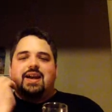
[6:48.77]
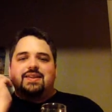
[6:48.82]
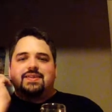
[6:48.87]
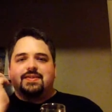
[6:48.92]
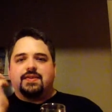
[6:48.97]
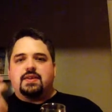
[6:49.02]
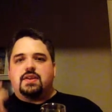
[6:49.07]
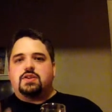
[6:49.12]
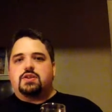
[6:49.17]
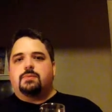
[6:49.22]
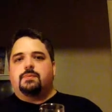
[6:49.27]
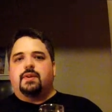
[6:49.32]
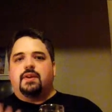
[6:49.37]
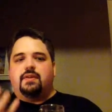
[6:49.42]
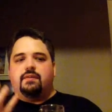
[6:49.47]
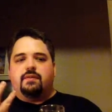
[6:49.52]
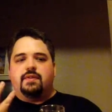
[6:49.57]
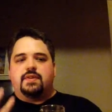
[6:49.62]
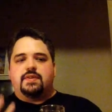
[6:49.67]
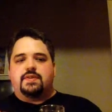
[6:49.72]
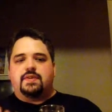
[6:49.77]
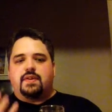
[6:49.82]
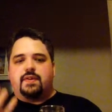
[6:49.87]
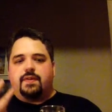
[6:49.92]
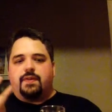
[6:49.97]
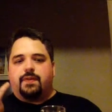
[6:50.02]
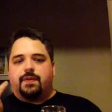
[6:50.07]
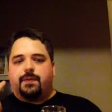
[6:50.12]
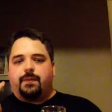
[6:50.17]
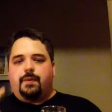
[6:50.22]
such, I'm going to give this a
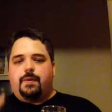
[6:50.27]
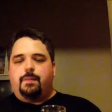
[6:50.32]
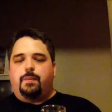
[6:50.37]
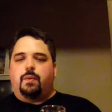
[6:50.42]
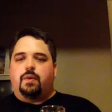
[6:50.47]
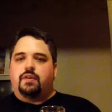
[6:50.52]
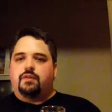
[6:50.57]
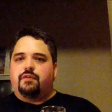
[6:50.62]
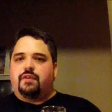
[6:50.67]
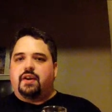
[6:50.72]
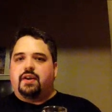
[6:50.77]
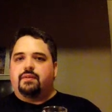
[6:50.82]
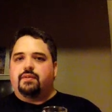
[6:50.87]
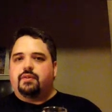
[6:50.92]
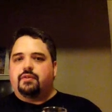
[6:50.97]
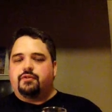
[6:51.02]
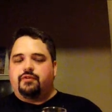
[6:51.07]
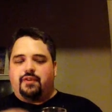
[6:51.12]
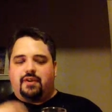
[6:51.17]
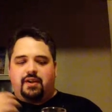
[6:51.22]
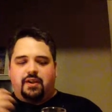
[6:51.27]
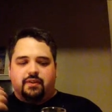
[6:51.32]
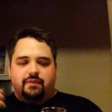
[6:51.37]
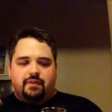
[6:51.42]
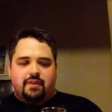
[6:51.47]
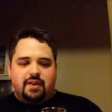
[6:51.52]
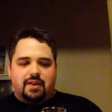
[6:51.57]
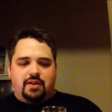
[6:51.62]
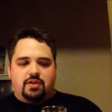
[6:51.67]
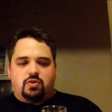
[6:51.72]
3.5 out of 5.
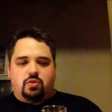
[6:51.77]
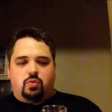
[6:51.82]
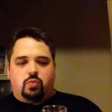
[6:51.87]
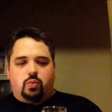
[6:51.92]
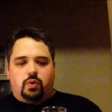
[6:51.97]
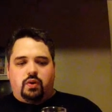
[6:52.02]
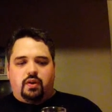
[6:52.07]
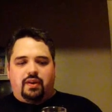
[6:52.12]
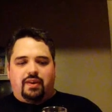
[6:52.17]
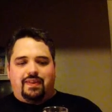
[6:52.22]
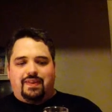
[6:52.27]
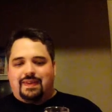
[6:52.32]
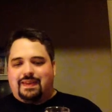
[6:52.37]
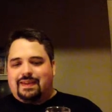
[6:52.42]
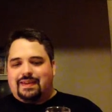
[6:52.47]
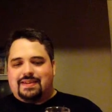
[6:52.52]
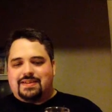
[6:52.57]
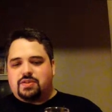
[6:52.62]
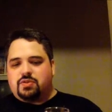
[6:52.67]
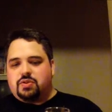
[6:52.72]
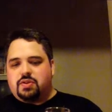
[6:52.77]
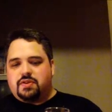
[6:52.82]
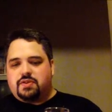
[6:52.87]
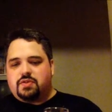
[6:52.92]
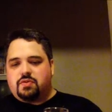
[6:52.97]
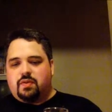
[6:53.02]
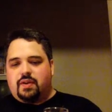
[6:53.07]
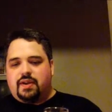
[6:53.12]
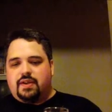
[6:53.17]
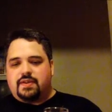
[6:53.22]
Don't really think it's as
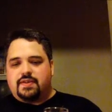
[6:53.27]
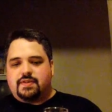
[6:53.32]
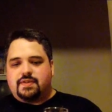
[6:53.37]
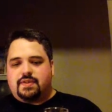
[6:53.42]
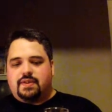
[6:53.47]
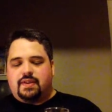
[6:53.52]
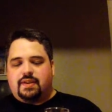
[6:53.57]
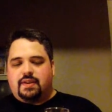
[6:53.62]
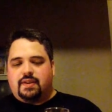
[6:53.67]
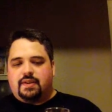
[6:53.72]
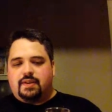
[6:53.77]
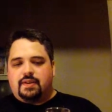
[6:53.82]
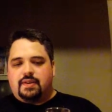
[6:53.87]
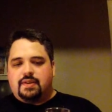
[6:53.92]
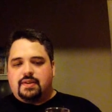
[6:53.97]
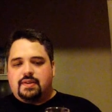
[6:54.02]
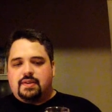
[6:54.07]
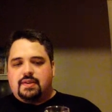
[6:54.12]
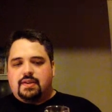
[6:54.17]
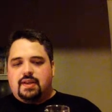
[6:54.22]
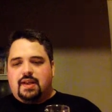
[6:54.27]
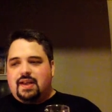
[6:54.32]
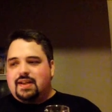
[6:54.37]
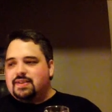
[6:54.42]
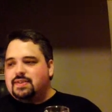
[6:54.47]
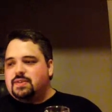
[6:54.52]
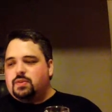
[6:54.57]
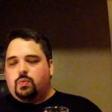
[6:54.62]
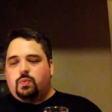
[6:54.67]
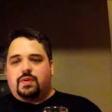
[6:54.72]
great as the
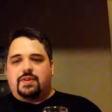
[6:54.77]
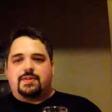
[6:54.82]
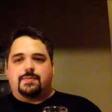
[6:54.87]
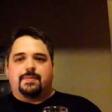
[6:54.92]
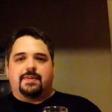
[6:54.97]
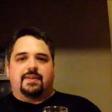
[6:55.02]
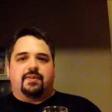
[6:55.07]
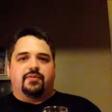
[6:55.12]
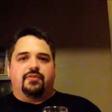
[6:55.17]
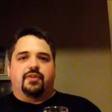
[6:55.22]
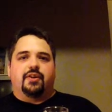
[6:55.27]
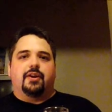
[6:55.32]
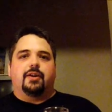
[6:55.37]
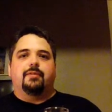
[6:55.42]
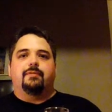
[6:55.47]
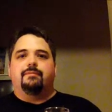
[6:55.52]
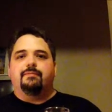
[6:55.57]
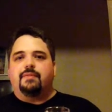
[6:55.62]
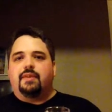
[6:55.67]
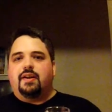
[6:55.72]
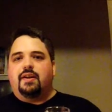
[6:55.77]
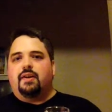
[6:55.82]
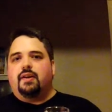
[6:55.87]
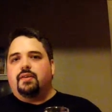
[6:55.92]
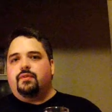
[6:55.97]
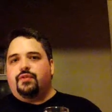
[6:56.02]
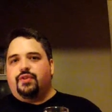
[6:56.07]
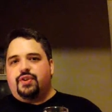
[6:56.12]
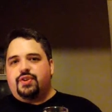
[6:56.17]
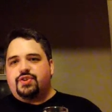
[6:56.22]
Wismickle Farm
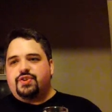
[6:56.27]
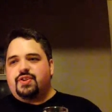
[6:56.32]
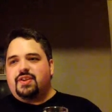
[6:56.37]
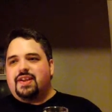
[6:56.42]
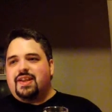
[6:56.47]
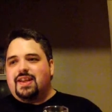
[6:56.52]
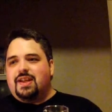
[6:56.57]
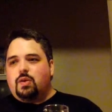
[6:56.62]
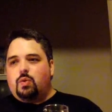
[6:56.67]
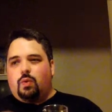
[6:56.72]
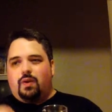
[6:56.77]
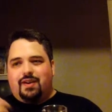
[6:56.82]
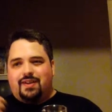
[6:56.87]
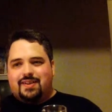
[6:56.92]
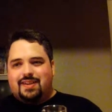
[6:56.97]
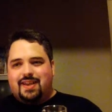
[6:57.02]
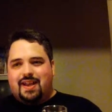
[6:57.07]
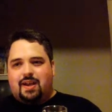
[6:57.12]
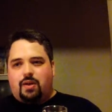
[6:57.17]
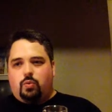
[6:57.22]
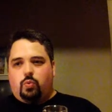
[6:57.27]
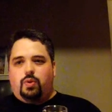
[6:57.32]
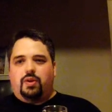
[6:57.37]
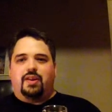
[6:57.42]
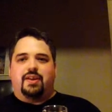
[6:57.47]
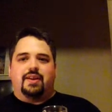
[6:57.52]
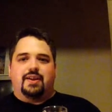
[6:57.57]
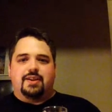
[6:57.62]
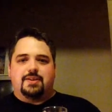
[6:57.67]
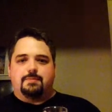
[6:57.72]
version, where it had a really
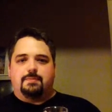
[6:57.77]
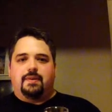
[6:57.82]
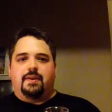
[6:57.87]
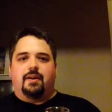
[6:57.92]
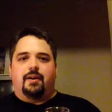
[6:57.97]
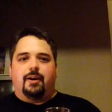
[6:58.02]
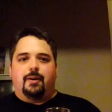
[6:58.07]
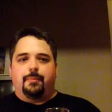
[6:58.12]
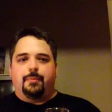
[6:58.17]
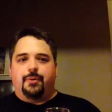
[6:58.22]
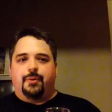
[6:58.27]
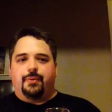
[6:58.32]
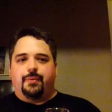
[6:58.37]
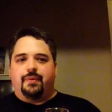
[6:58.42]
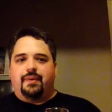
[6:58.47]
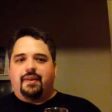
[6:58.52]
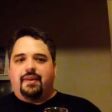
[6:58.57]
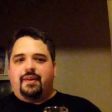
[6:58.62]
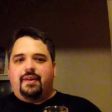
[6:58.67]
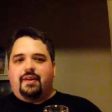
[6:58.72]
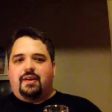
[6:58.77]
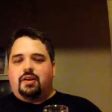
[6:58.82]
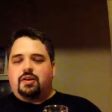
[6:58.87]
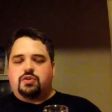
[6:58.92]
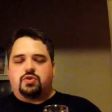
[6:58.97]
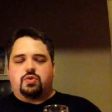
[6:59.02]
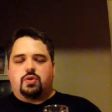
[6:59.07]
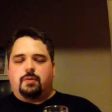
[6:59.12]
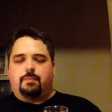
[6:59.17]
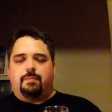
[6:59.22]
nice big hop note, or
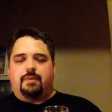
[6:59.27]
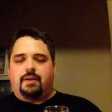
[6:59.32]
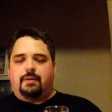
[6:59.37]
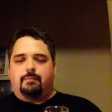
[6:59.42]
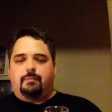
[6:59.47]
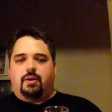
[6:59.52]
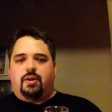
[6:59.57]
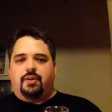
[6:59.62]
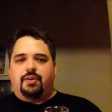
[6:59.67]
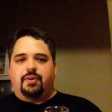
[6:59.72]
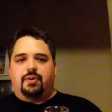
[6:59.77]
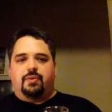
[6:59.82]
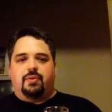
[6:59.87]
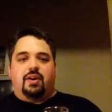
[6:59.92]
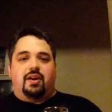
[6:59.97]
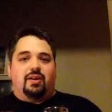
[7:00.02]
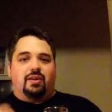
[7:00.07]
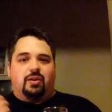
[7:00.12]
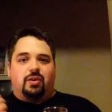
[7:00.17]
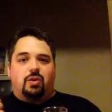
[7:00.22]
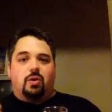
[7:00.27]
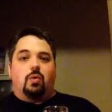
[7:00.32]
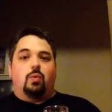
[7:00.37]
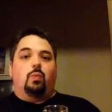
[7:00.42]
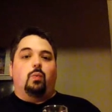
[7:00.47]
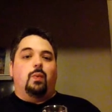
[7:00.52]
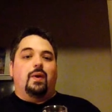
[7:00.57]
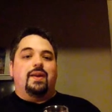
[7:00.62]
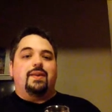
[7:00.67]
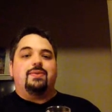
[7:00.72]
sorry, big malt note. I'll go
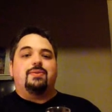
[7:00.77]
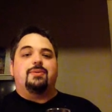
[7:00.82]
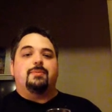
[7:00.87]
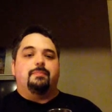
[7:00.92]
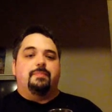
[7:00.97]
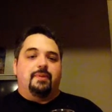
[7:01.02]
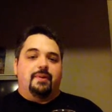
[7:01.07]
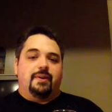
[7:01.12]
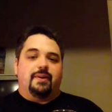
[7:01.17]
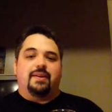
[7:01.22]
with the beer